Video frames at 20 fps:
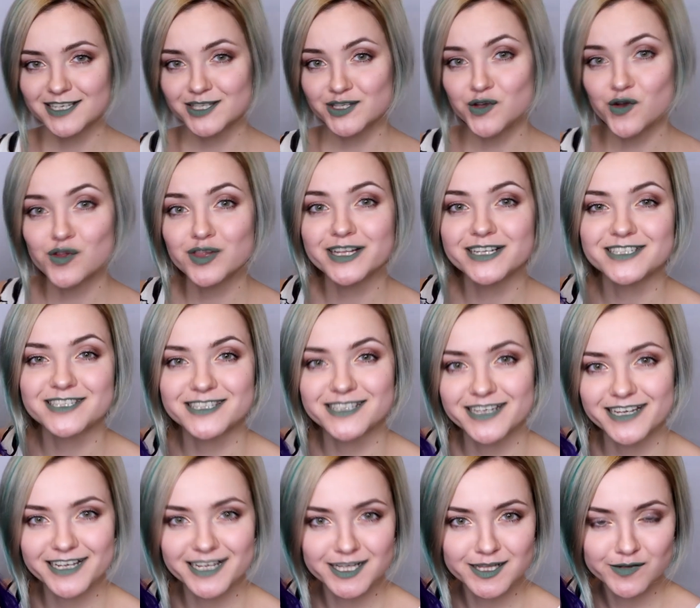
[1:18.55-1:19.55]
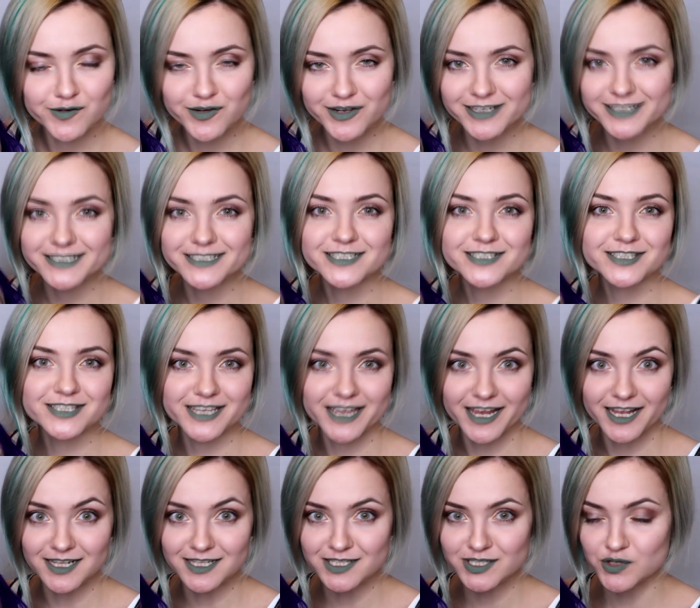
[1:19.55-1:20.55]
So let's take a look at the
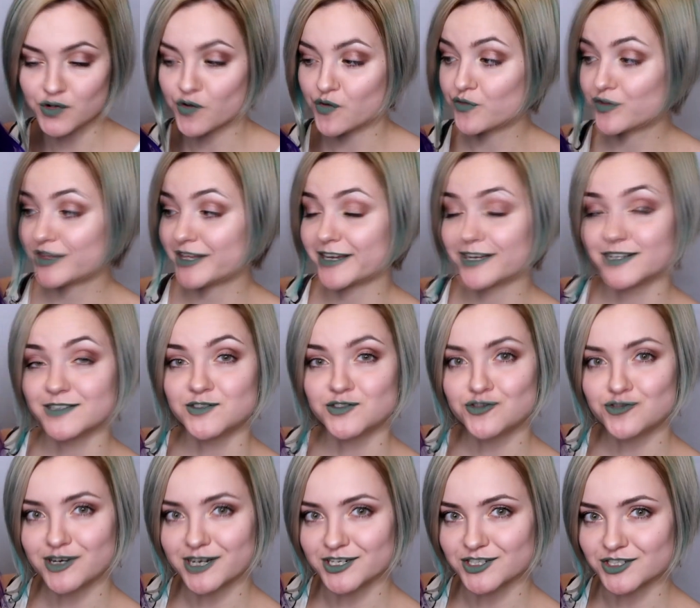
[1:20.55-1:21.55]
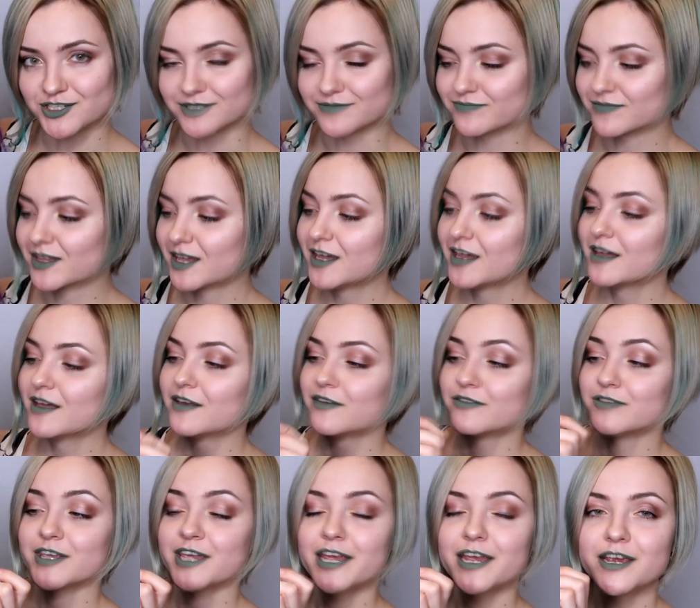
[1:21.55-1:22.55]
details of the construction.
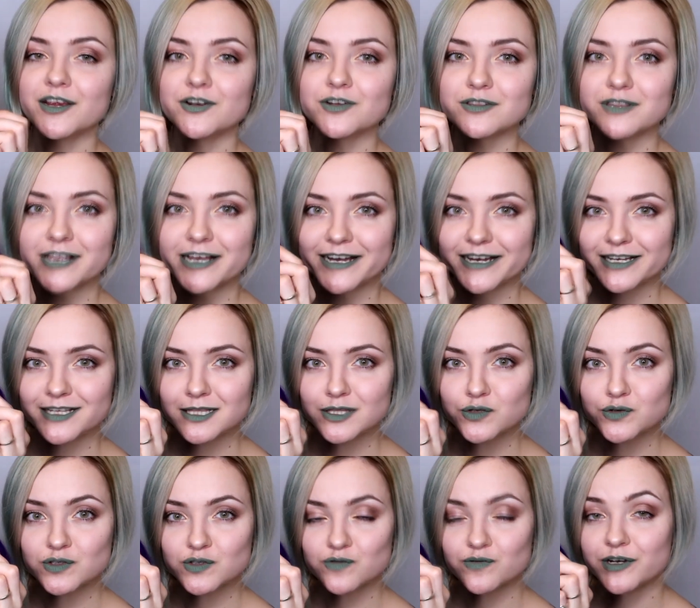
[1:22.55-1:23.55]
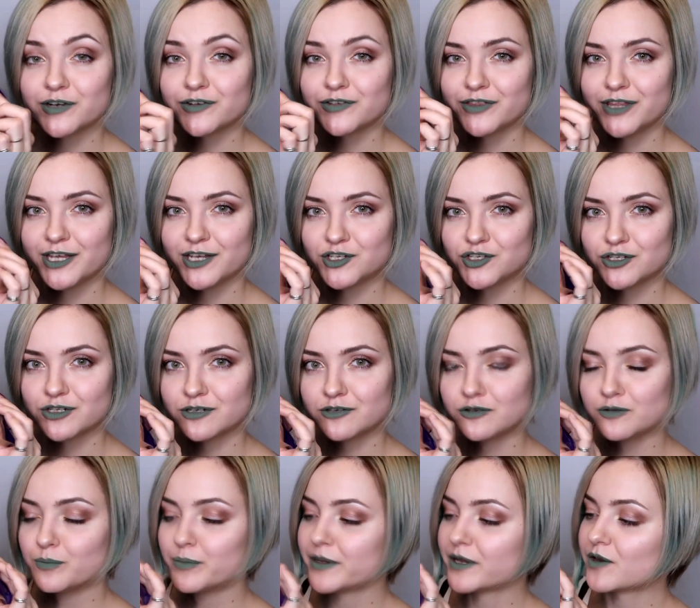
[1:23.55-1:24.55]
The hairline looks very
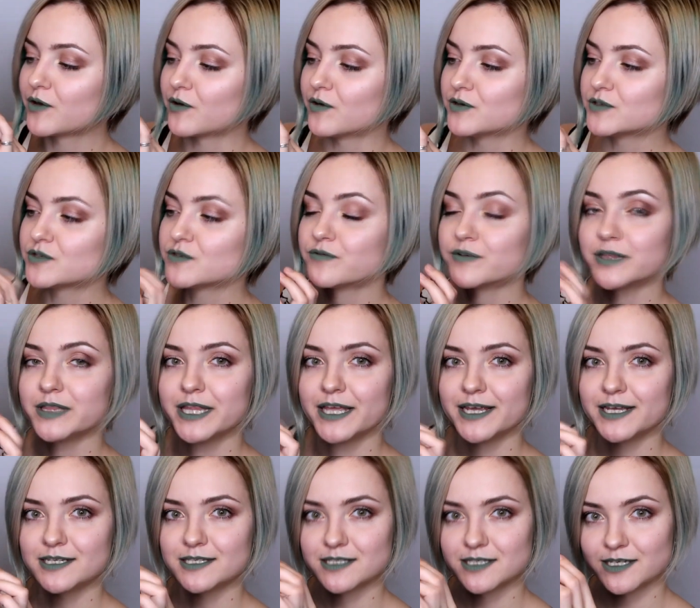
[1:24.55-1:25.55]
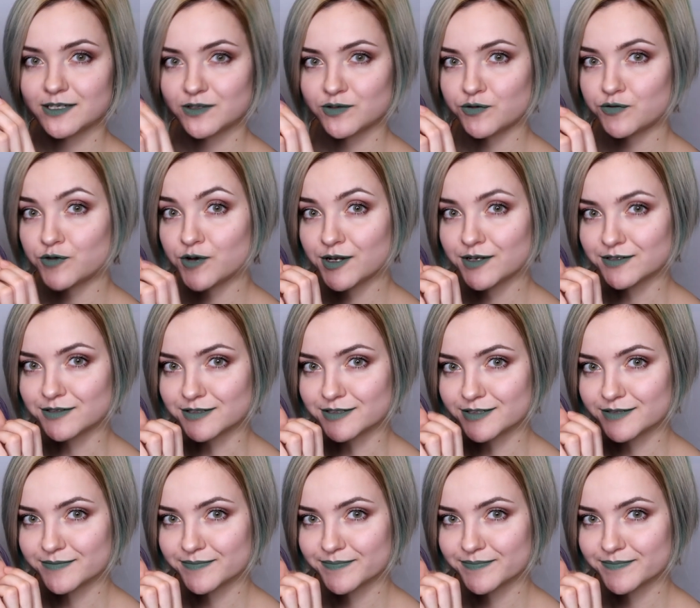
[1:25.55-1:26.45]
natural because of a lace in the front.